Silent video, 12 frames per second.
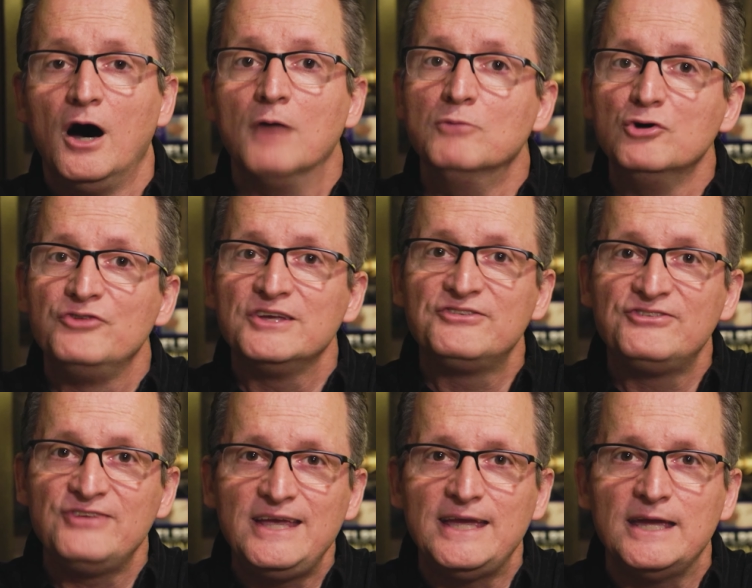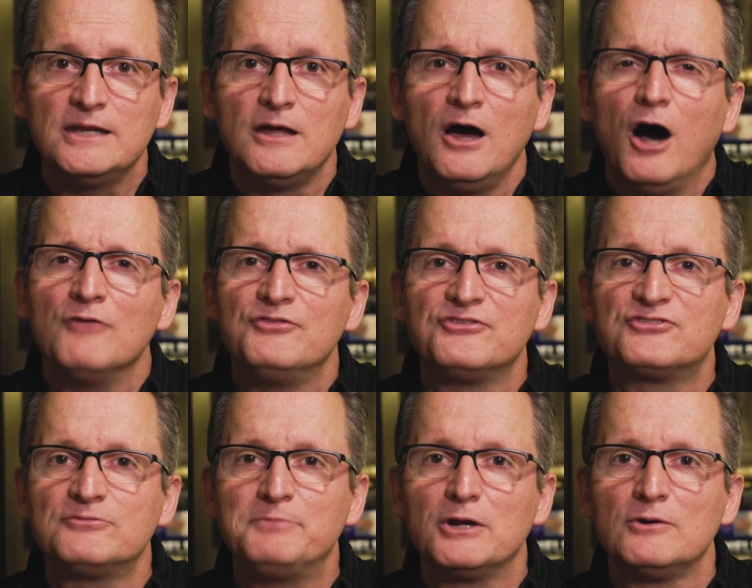A moving scene of the
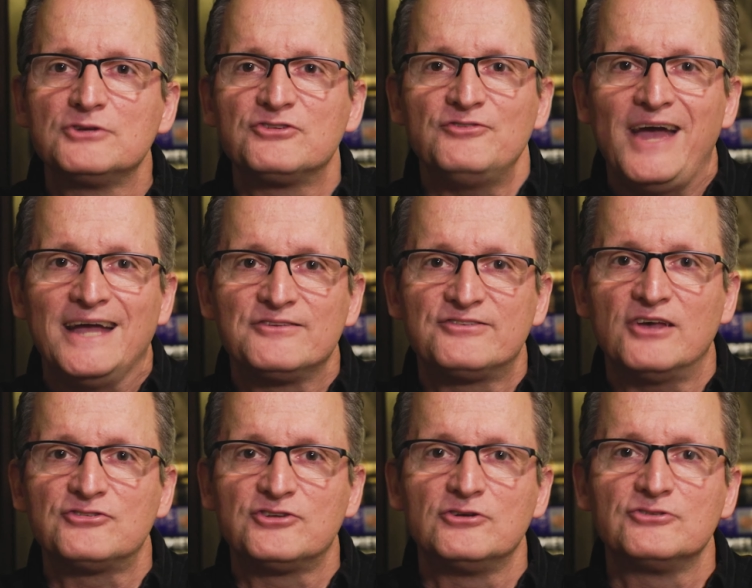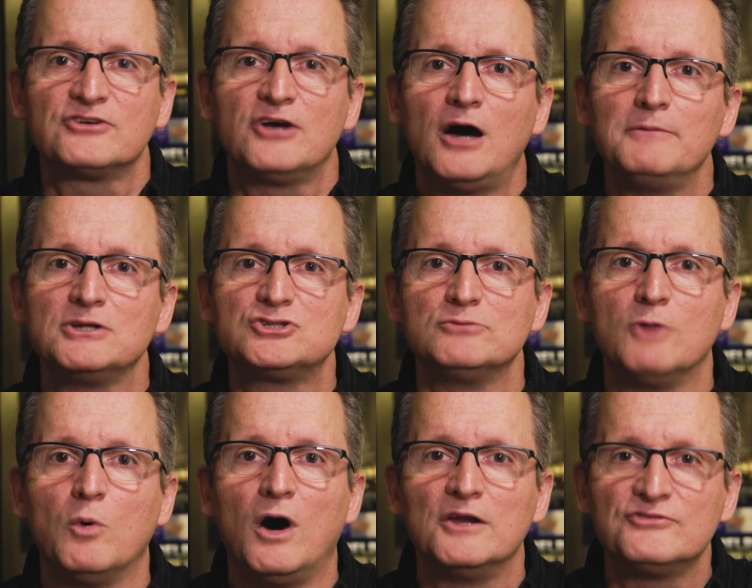spirits of ancestors coming to
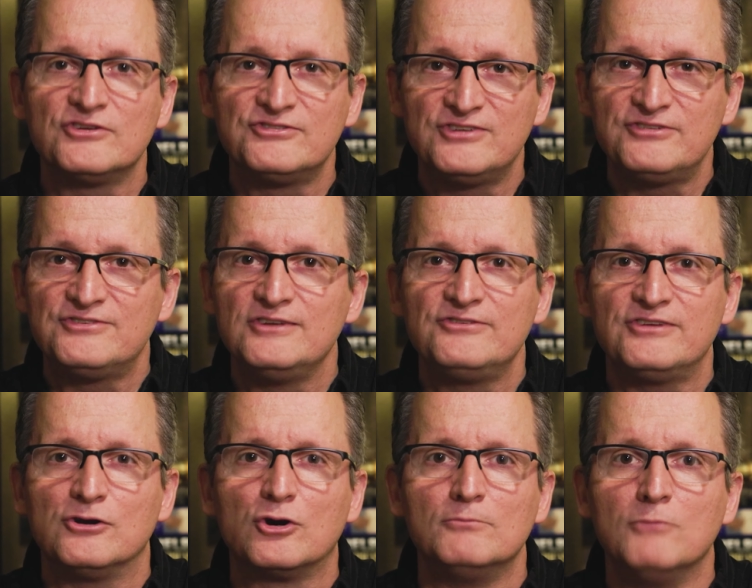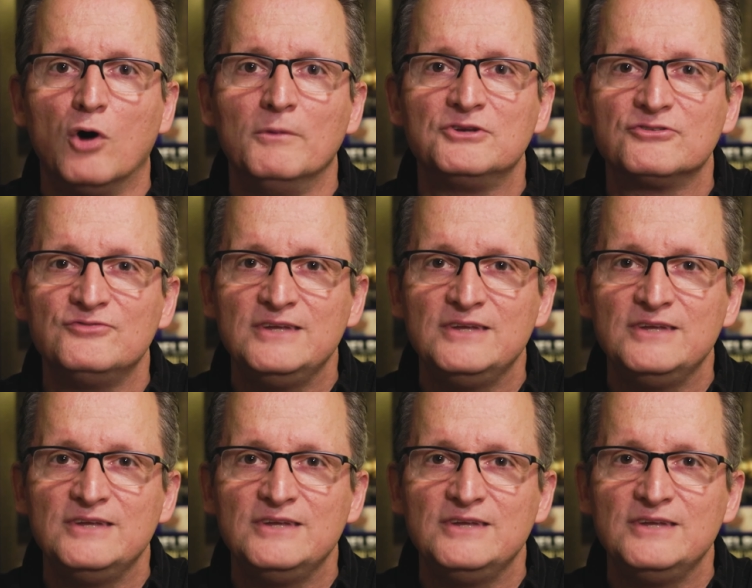Moana's assistance in her moment of